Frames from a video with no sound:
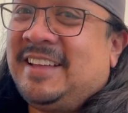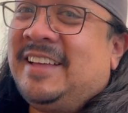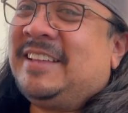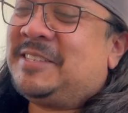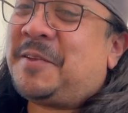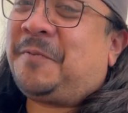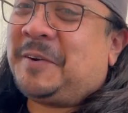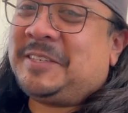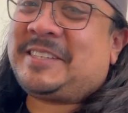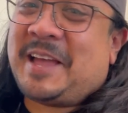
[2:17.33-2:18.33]
This is the
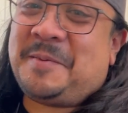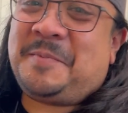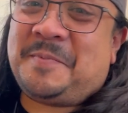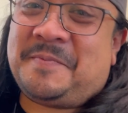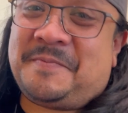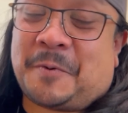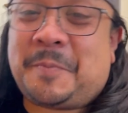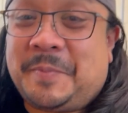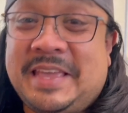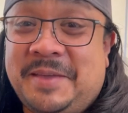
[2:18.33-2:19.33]
first time for
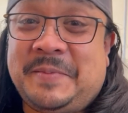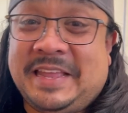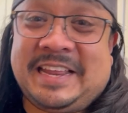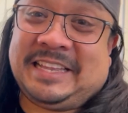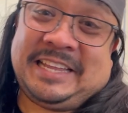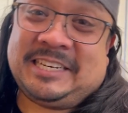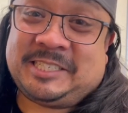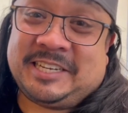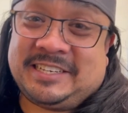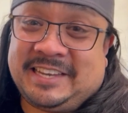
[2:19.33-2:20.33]
me meeting a
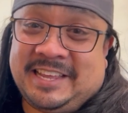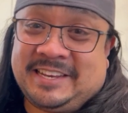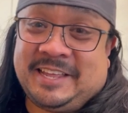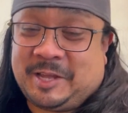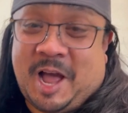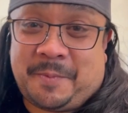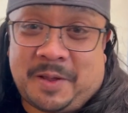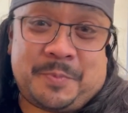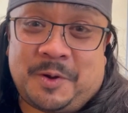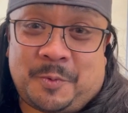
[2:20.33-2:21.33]
legend in the
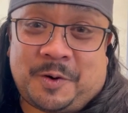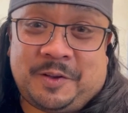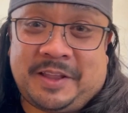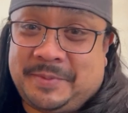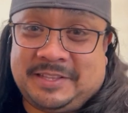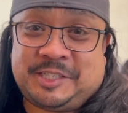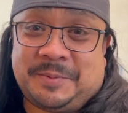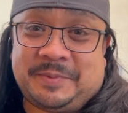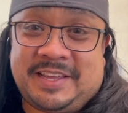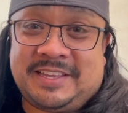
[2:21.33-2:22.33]
comic book world. I mean,
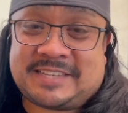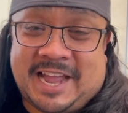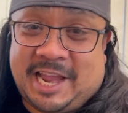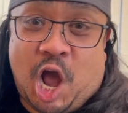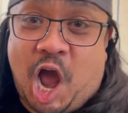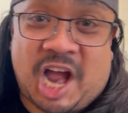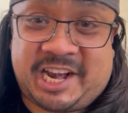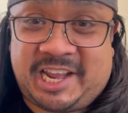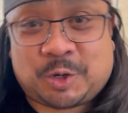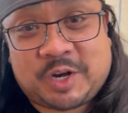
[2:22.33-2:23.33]
Jim Lee is
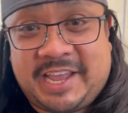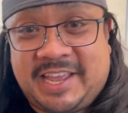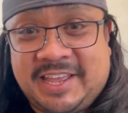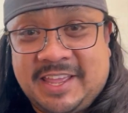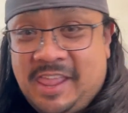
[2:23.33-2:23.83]
iconic, right?